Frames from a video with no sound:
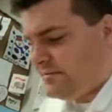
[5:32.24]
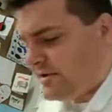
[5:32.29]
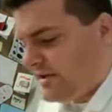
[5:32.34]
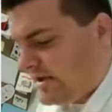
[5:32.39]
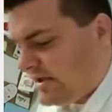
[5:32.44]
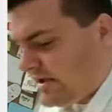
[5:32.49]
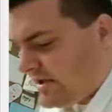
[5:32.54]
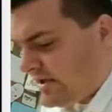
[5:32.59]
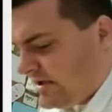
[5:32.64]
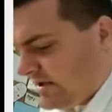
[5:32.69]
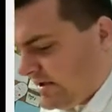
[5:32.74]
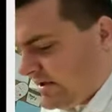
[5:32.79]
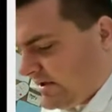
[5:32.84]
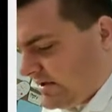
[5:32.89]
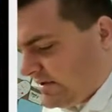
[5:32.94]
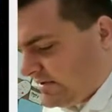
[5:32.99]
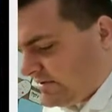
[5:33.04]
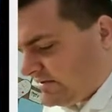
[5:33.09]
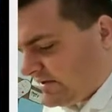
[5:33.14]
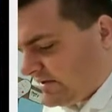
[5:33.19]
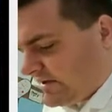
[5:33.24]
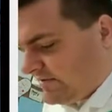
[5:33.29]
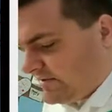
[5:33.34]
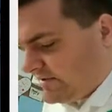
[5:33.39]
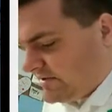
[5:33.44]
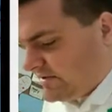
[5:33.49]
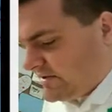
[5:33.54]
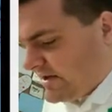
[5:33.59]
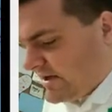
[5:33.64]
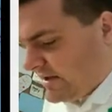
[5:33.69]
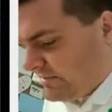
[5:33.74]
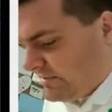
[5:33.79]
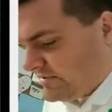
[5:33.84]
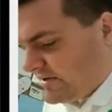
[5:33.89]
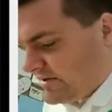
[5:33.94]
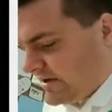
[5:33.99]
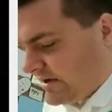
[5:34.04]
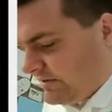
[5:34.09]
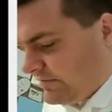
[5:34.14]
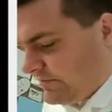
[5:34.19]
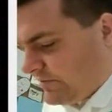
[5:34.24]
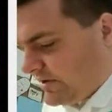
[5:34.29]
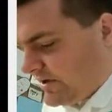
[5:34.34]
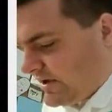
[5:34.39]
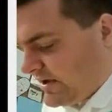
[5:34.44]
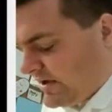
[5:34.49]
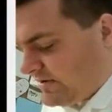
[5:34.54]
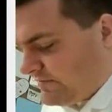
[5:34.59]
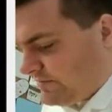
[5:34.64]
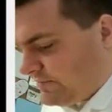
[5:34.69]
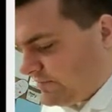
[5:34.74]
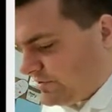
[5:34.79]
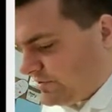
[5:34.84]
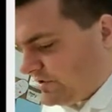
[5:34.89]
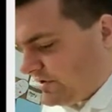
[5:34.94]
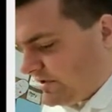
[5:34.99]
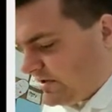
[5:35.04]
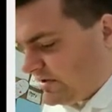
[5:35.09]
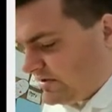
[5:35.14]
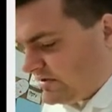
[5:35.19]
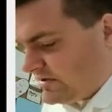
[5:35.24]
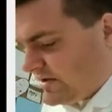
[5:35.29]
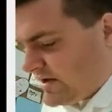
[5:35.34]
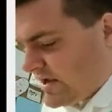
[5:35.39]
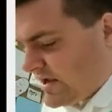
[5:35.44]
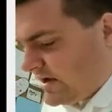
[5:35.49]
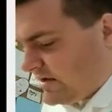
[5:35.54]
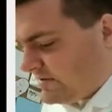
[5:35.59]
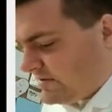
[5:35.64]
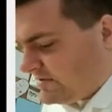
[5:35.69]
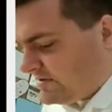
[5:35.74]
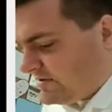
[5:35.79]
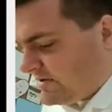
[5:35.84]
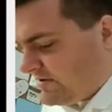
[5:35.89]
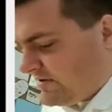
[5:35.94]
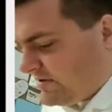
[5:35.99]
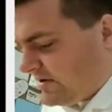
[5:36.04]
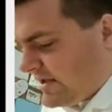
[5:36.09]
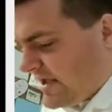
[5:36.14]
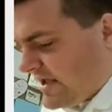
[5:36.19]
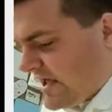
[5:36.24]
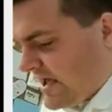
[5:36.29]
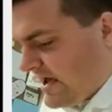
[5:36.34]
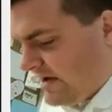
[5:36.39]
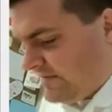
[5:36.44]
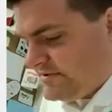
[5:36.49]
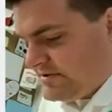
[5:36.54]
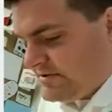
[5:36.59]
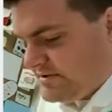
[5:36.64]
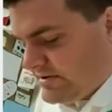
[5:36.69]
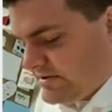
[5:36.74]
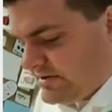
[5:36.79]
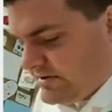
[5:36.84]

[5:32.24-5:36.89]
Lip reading: to get 7 times negative 1/2, which is negative 7/2.